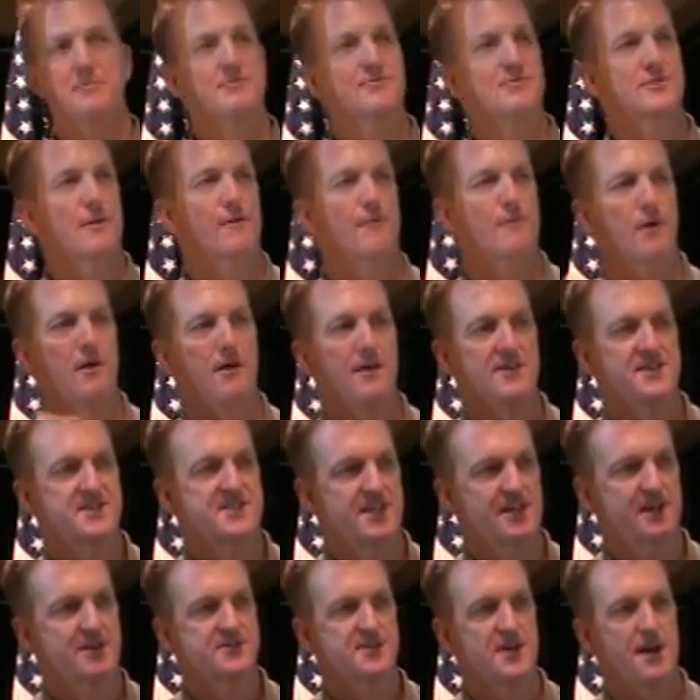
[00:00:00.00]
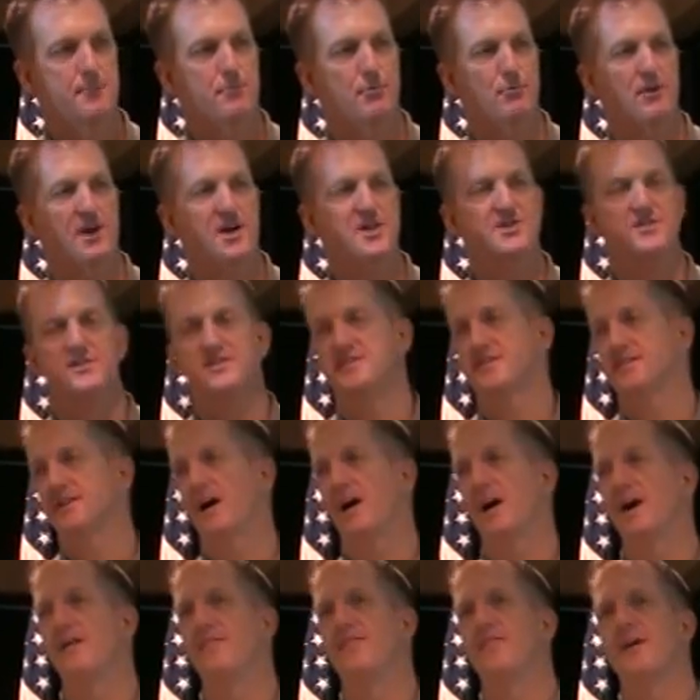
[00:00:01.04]
So far on the sales operations
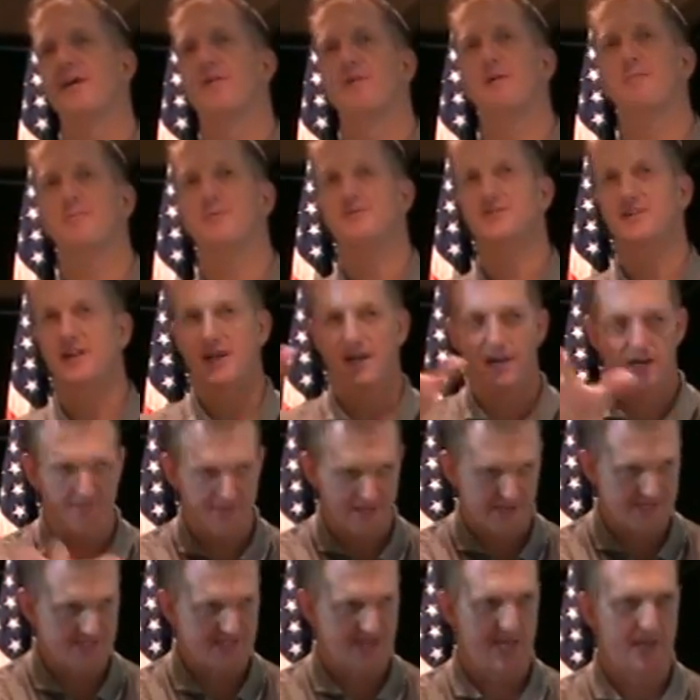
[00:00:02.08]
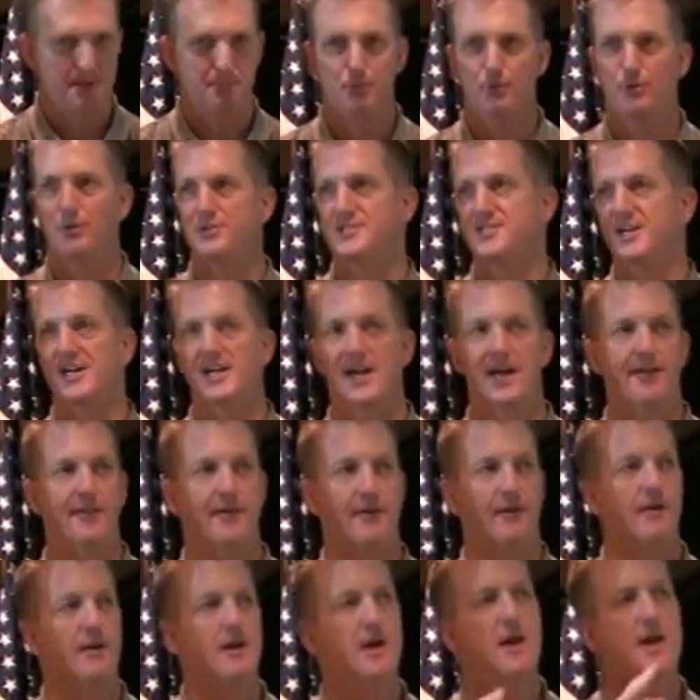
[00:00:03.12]
side, they're able to get all that data pulled
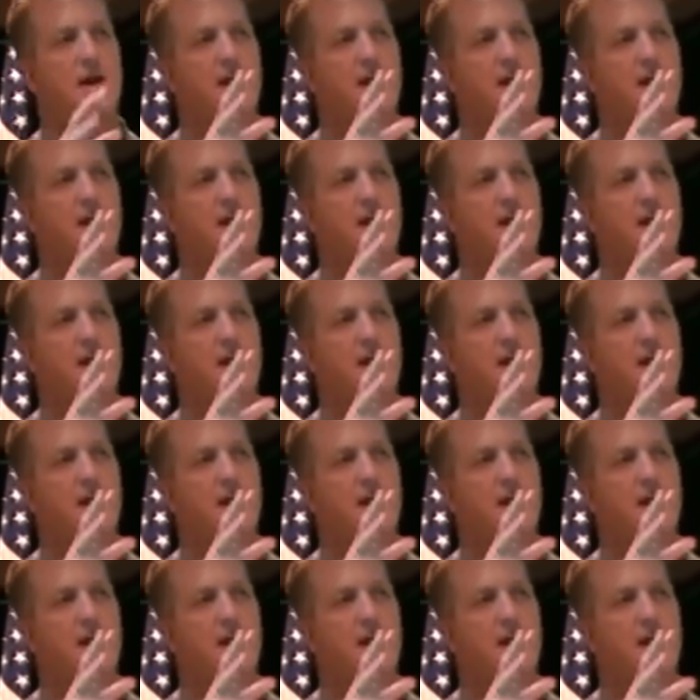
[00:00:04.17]
together.